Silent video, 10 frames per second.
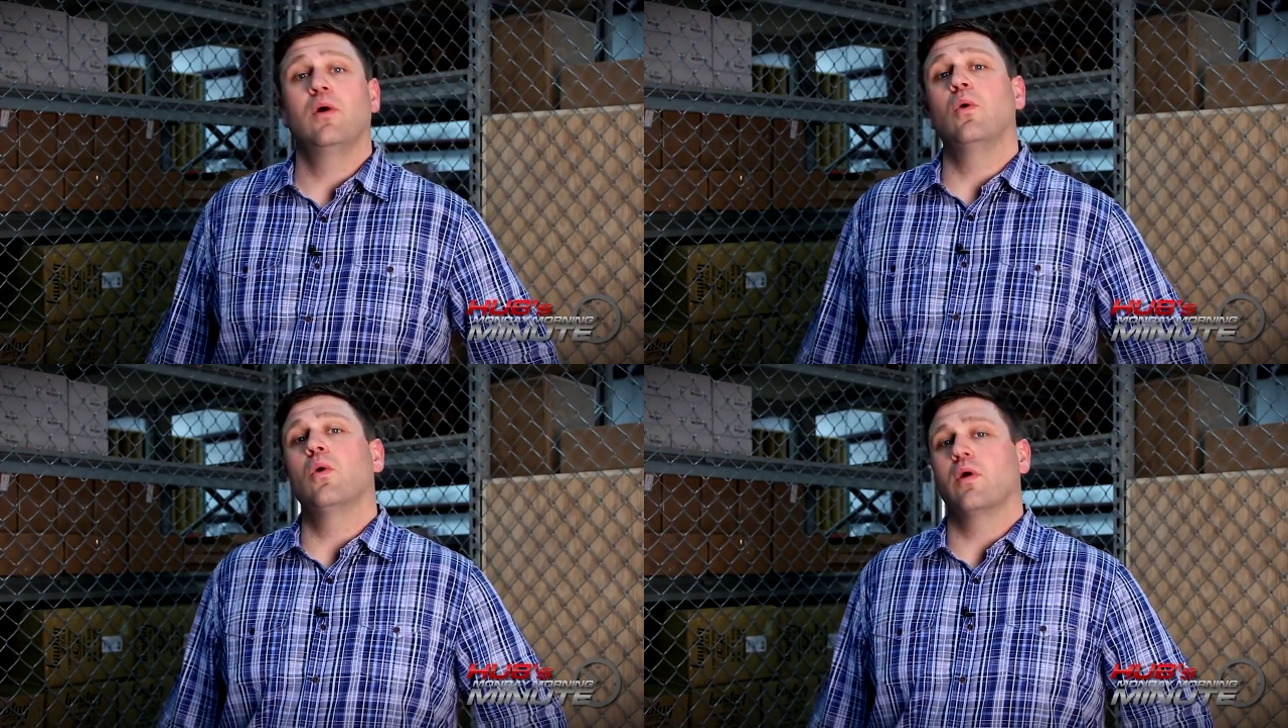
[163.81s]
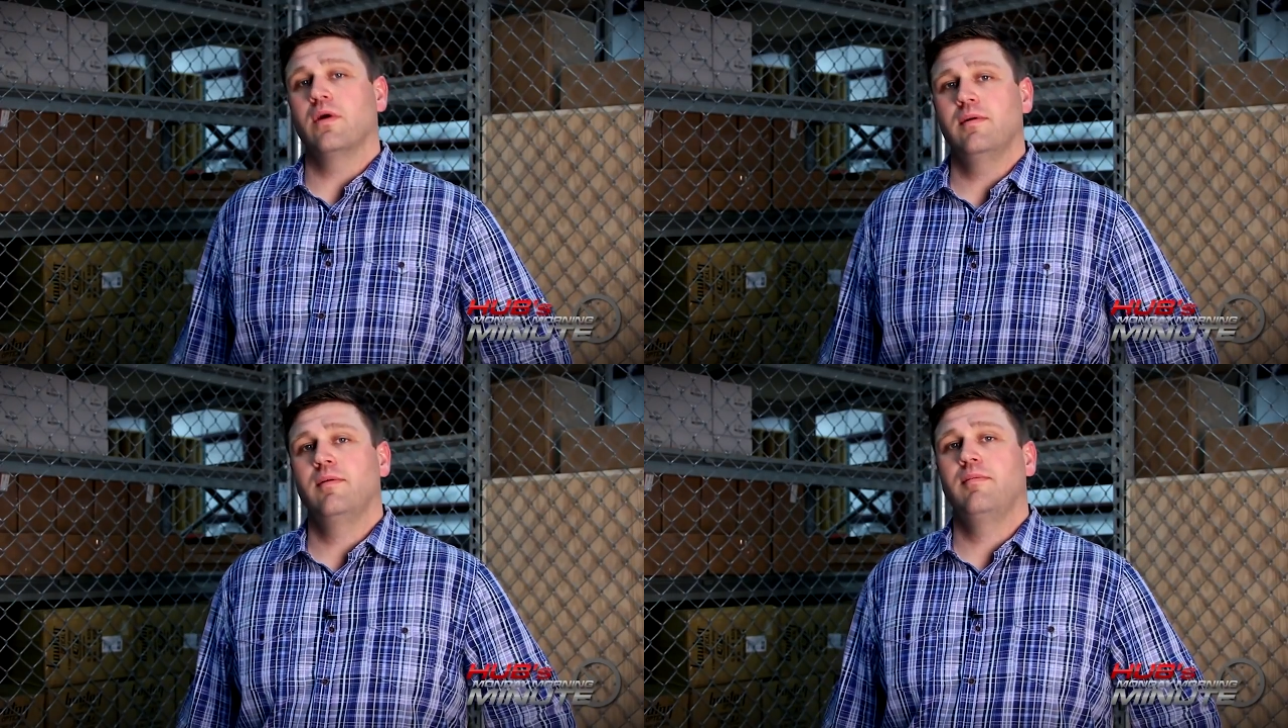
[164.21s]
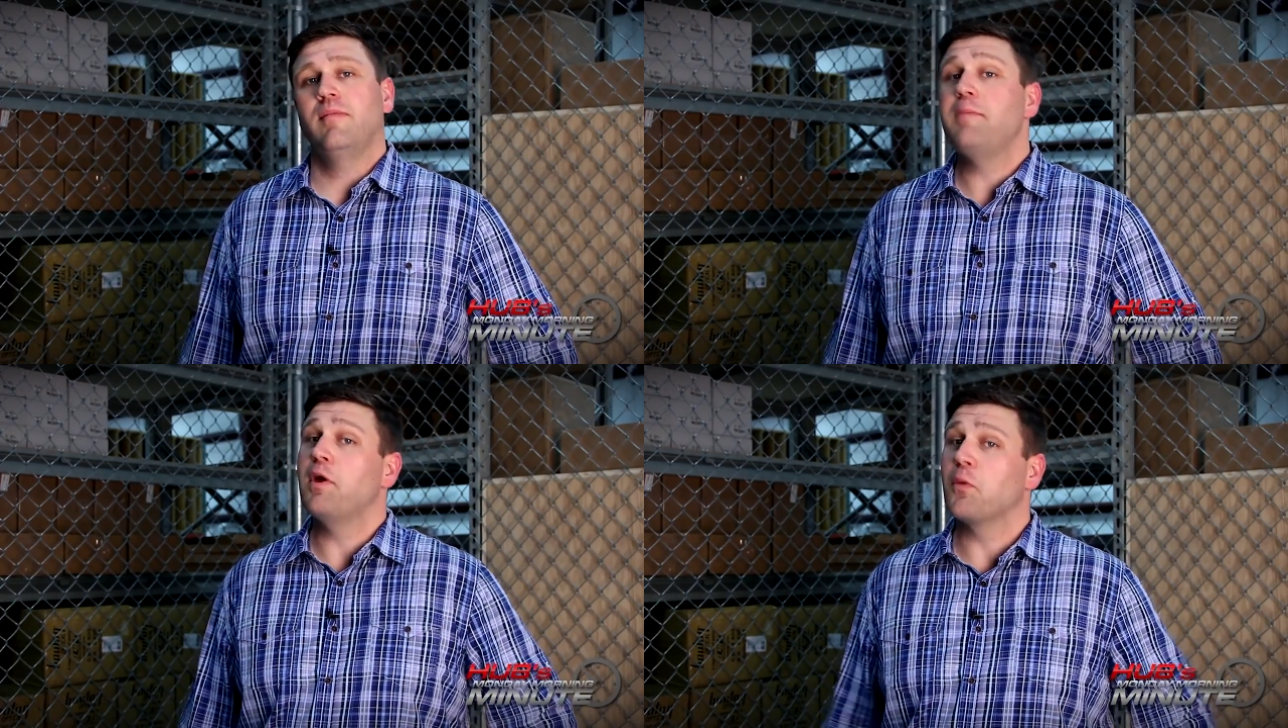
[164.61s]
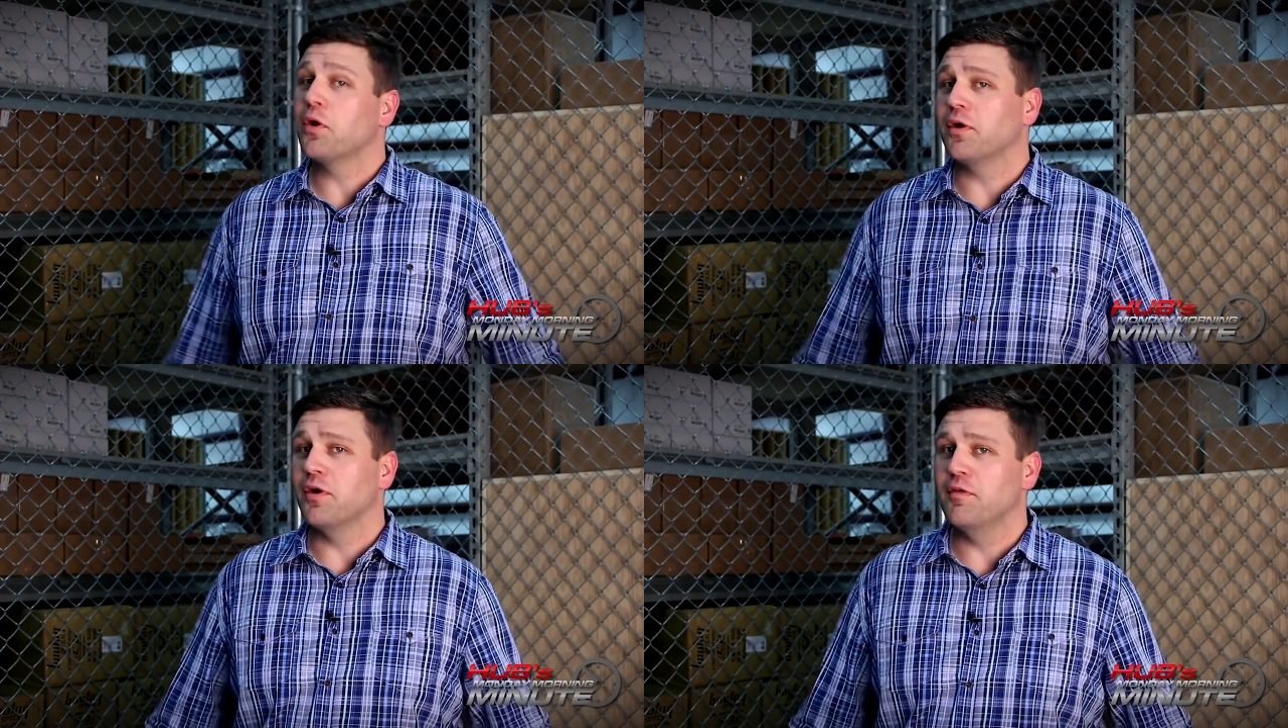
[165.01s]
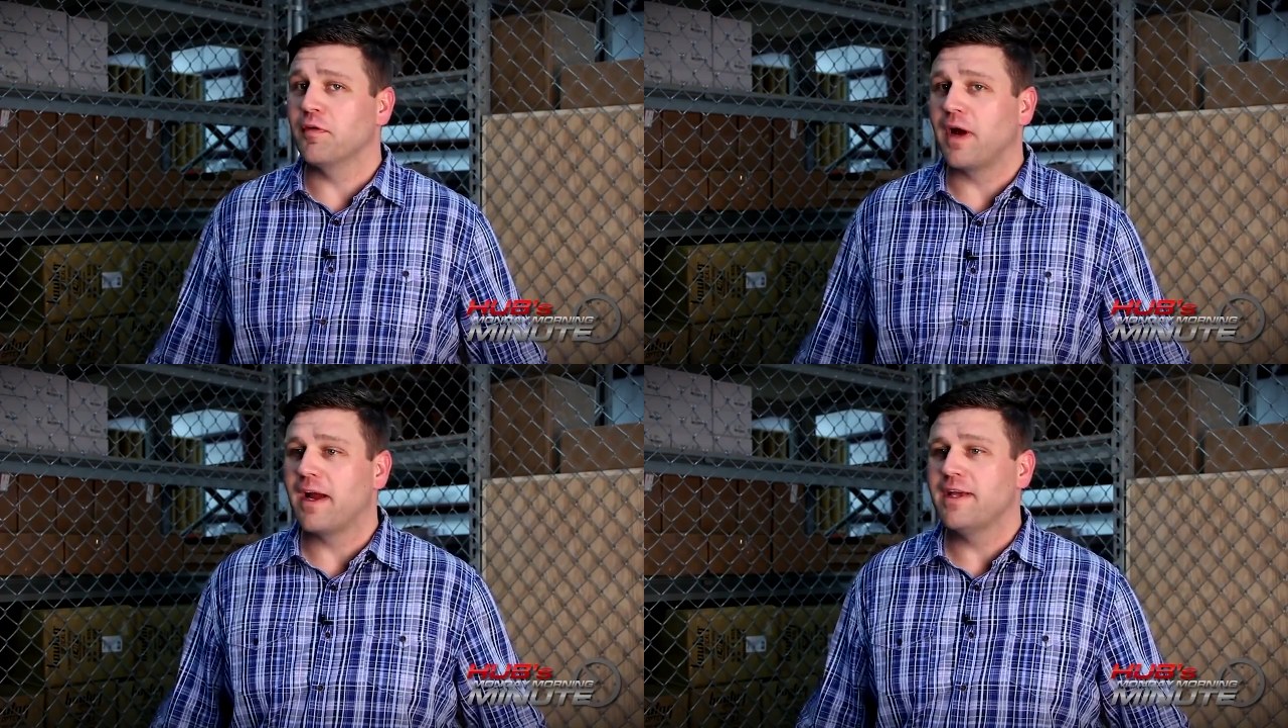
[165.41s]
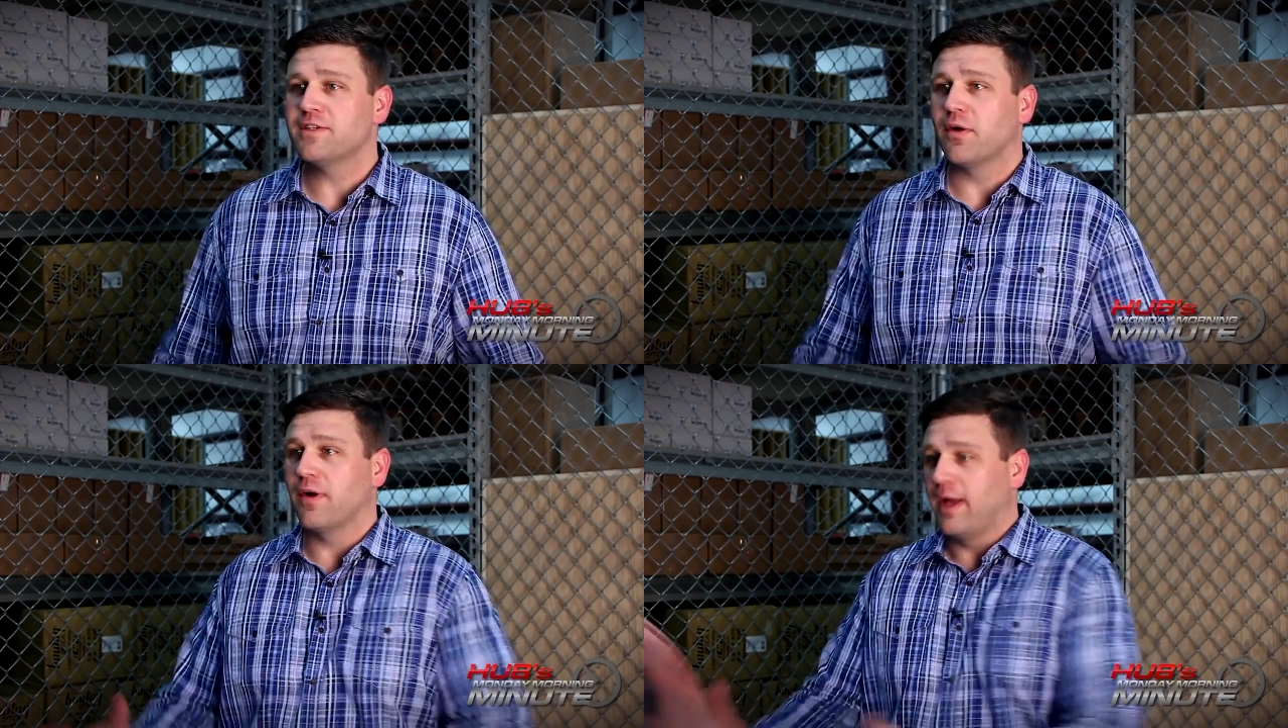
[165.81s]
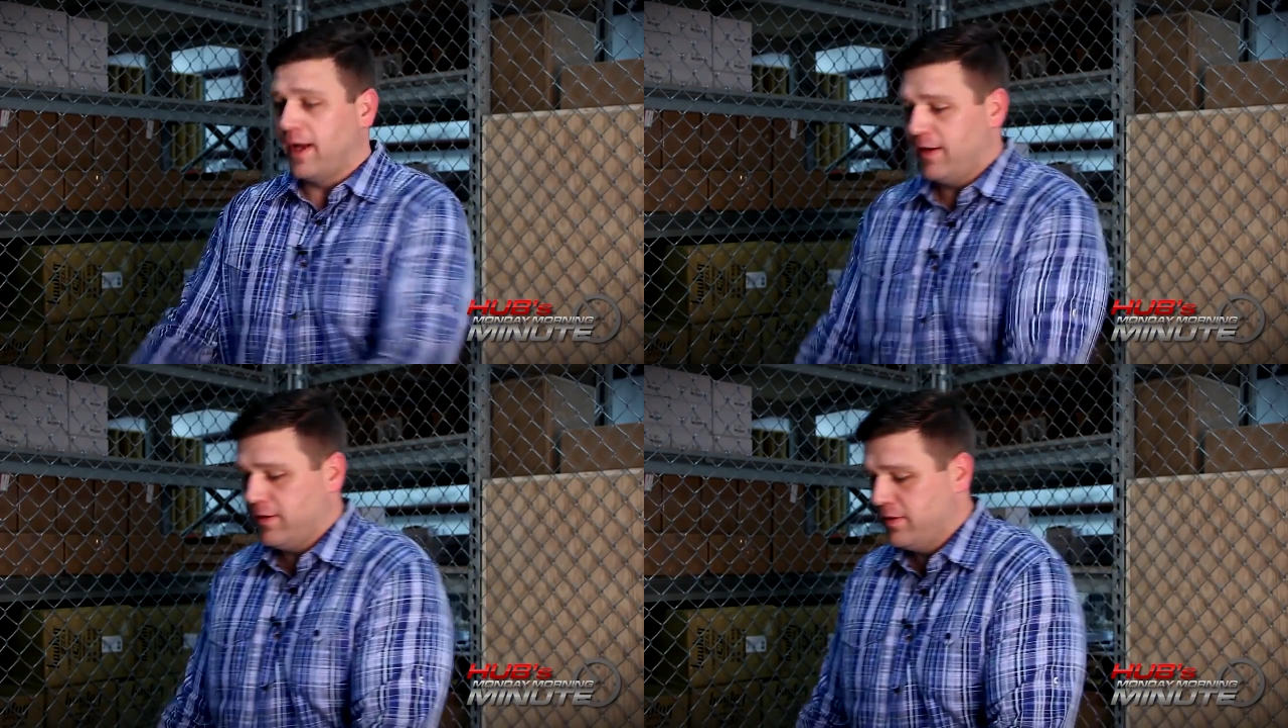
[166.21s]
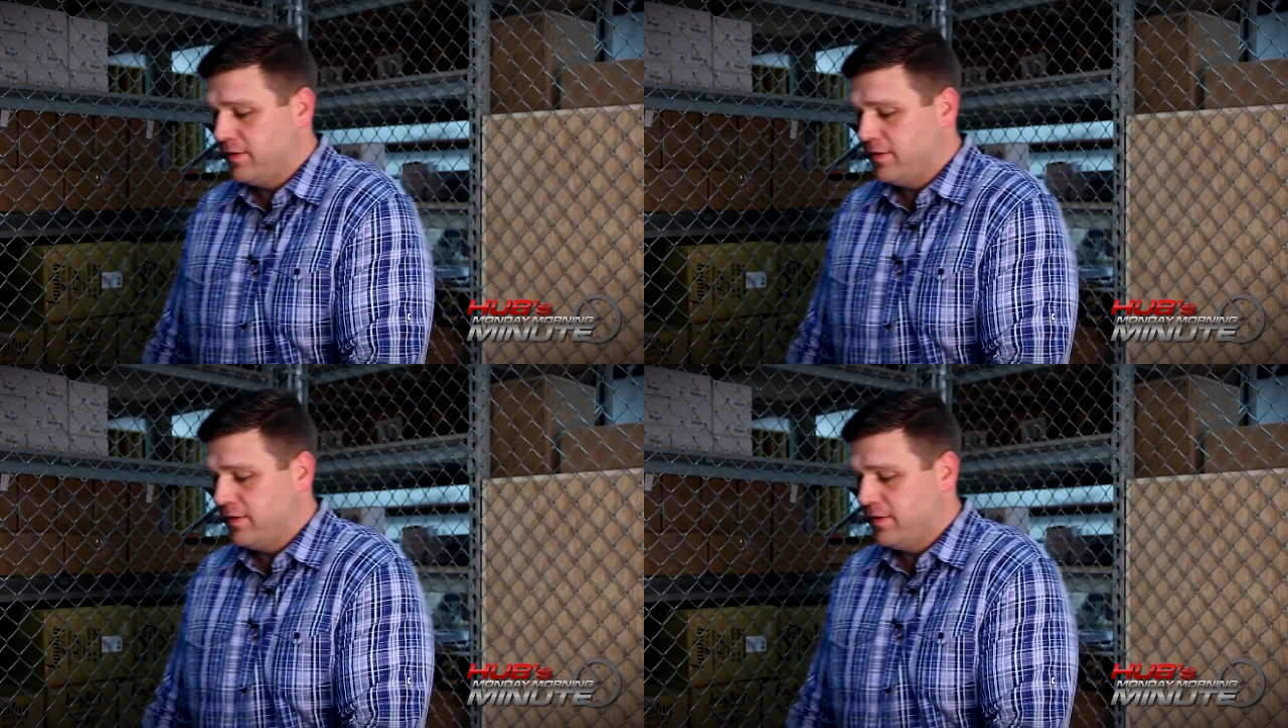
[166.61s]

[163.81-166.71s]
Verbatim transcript: or maybe a worker who forgot his hard hat?